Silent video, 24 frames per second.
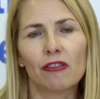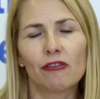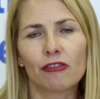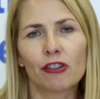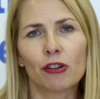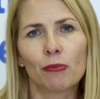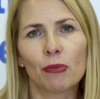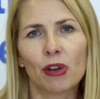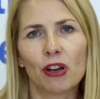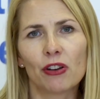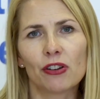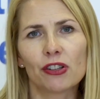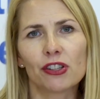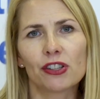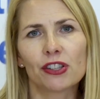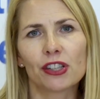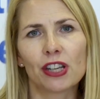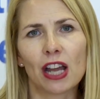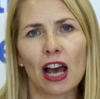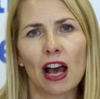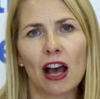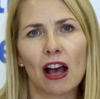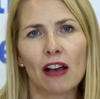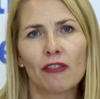from our
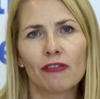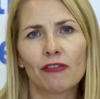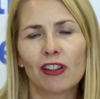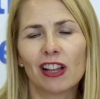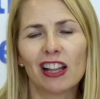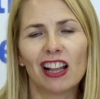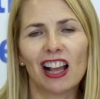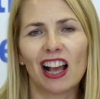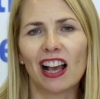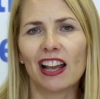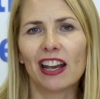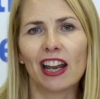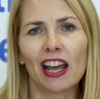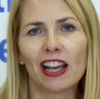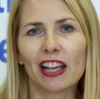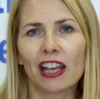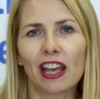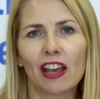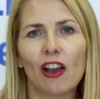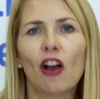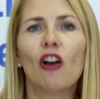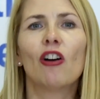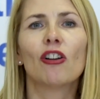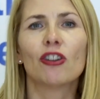staff, and I
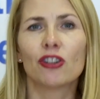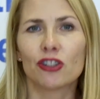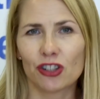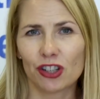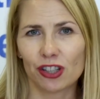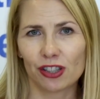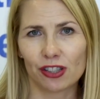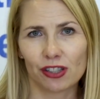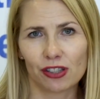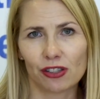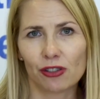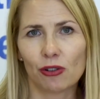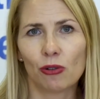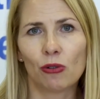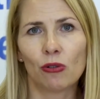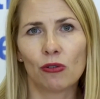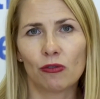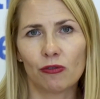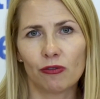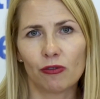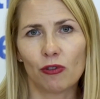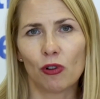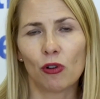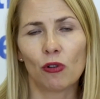get hundreds of
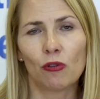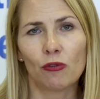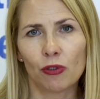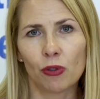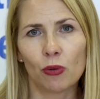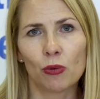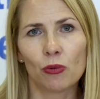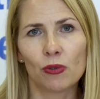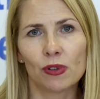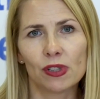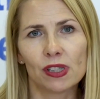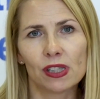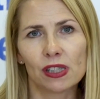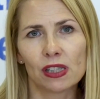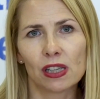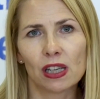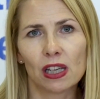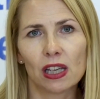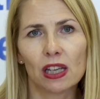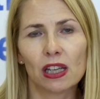those.